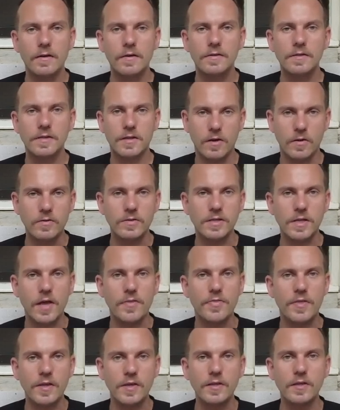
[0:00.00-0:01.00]
skill
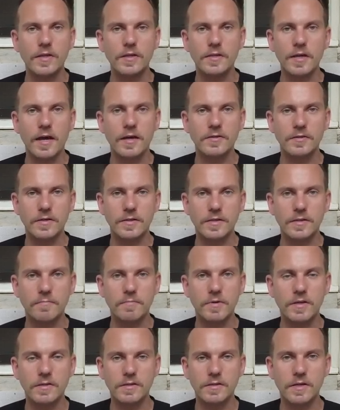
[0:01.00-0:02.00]
set that you need to actually
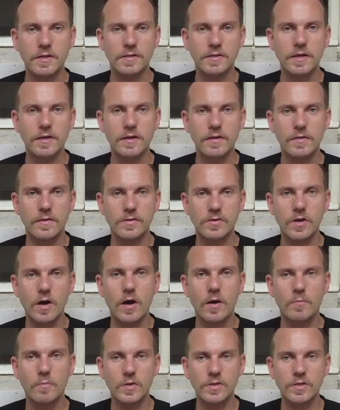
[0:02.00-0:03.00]
succeed in the
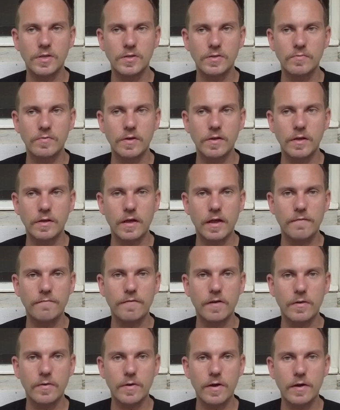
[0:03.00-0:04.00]
job, which is really like
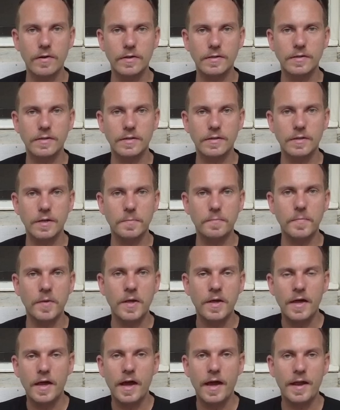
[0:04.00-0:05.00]
figuring out a system
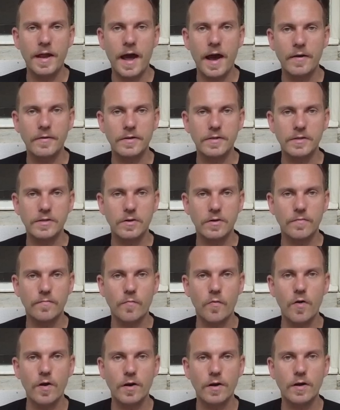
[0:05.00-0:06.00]
and how to sort of
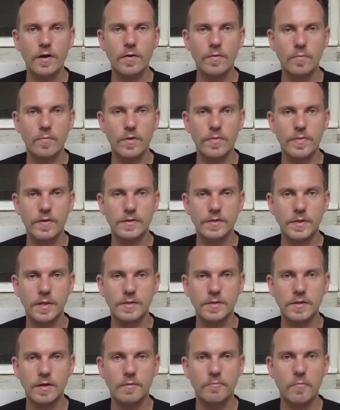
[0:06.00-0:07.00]
work with the
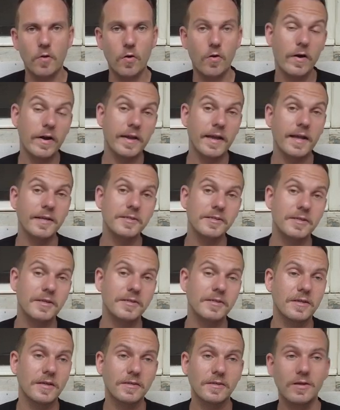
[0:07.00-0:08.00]
system or against the
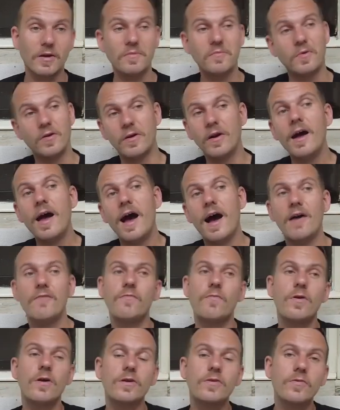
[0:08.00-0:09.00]
system or have
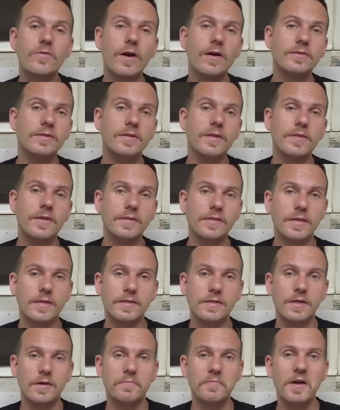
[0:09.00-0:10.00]
workarounds in the
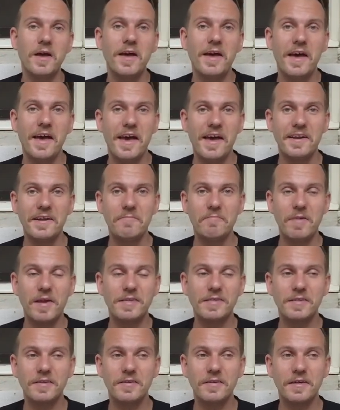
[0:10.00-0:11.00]
system. And it
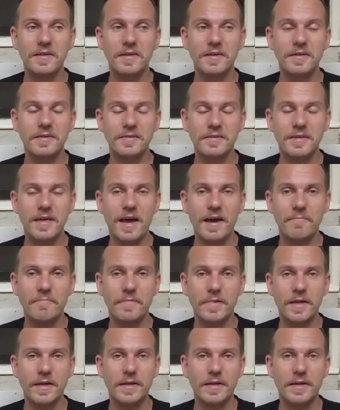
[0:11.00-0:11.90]
basically, yeah,